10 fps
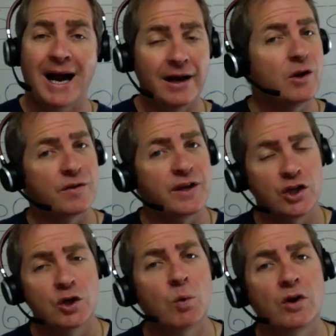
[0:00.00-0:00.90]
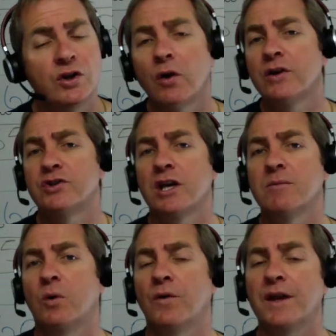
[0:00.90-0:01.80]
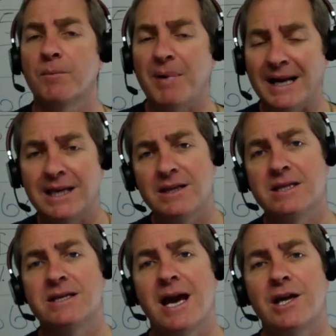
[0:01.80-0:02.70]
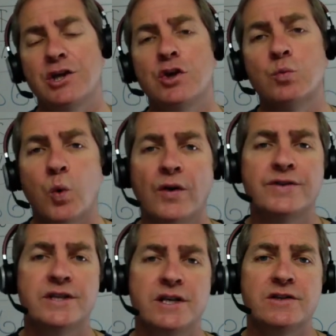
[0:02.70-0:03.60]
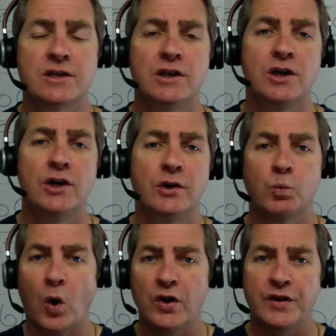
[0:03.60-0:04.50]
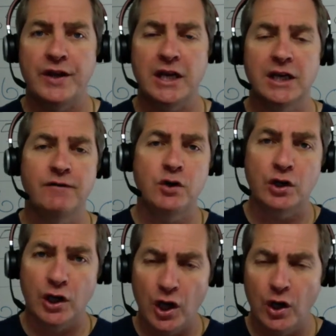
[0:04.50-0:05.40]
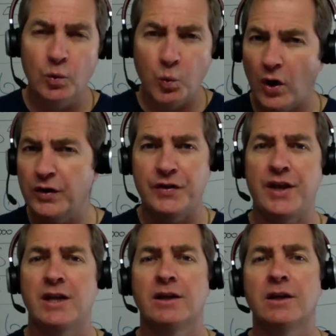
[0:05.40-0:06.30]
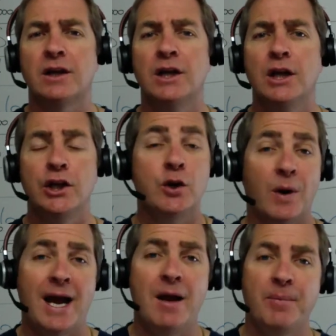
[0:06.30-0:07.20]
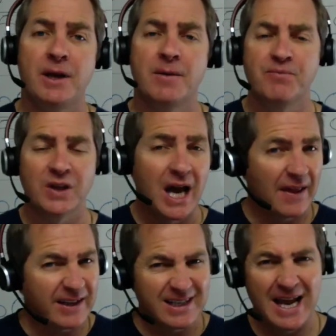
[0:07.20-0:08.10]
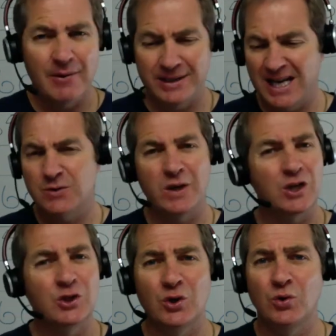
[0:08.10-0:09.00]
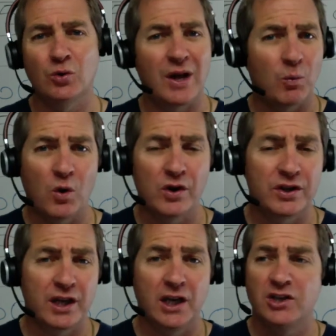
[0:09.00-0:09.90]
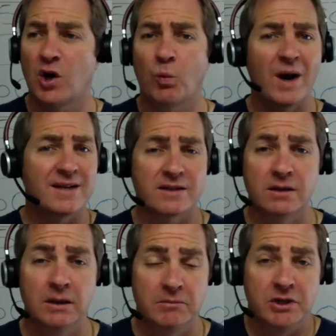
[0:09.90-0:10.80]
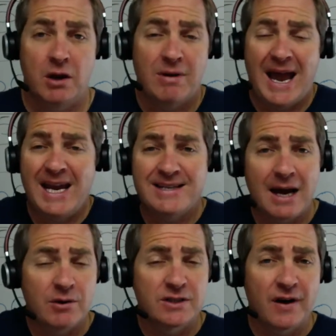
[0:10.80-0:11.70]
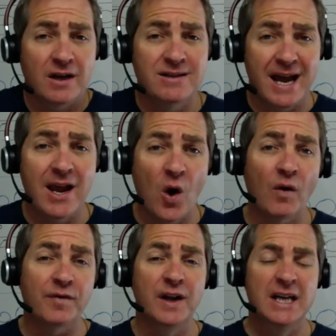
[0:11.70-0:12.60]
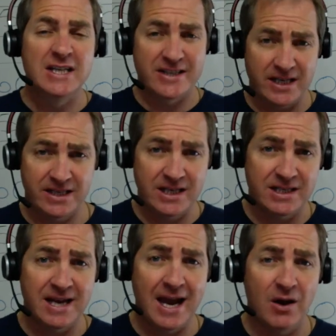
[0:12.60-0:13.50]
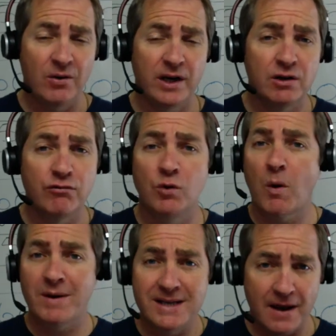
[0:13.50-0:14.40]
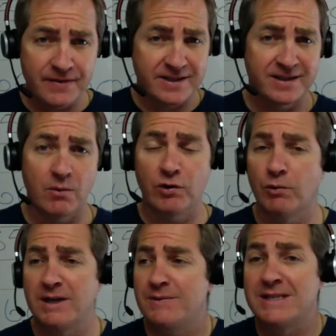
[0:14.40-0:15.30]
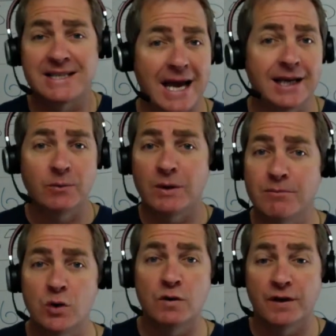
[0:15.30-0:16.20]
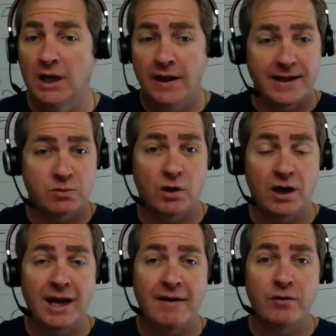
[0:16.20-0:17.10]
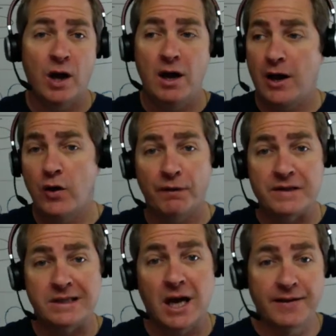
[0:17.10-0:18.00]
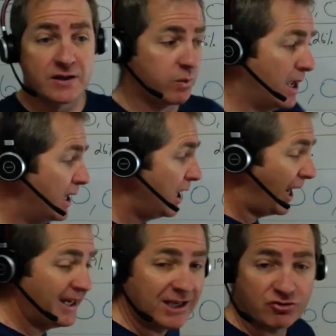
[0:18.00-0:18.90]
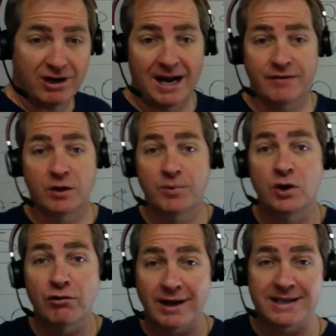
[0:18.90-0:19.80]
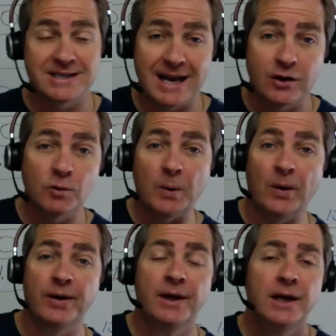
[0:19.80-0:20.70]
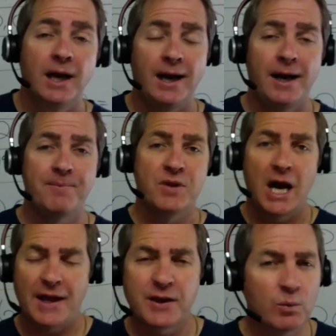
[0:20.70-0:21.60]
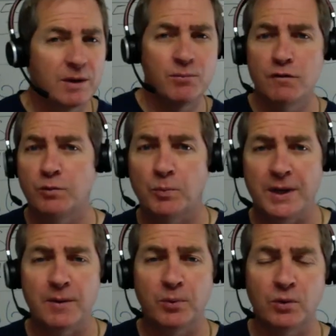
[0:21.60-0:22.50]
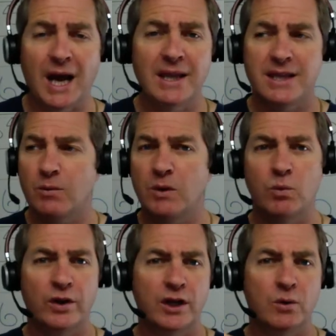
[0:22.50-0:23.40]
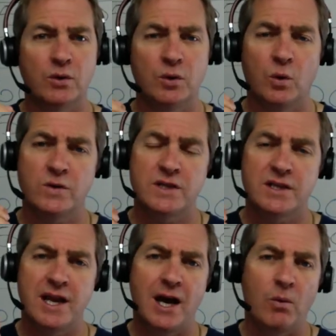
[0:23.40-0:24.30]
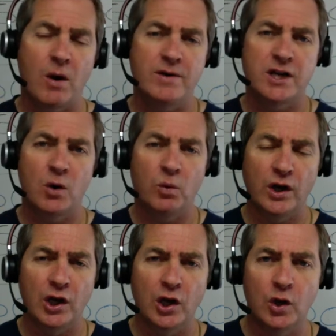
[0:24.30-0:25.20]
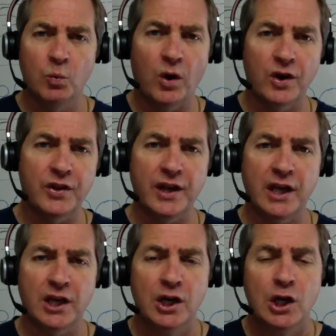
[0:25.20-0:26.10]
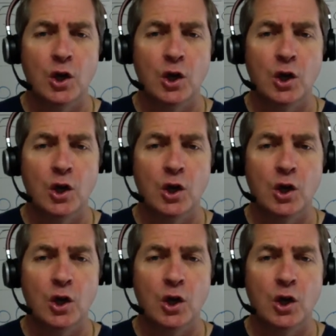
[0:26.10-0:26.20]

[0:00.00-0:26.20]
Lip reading: I don't think you want knowledge anymore. I think back in the day, you wanted to learn one thing, and if you could learn one thing, you were happy. I think nowadays we could Google that one thing and not waste, 8 hours of our day off sitting down in a room where we never sit. We stand and we move. That's why I have an office like this where I literally have a computer I can stand up on. I think we're movable people. I think we want to go on courses now where we don't want to learn one thing.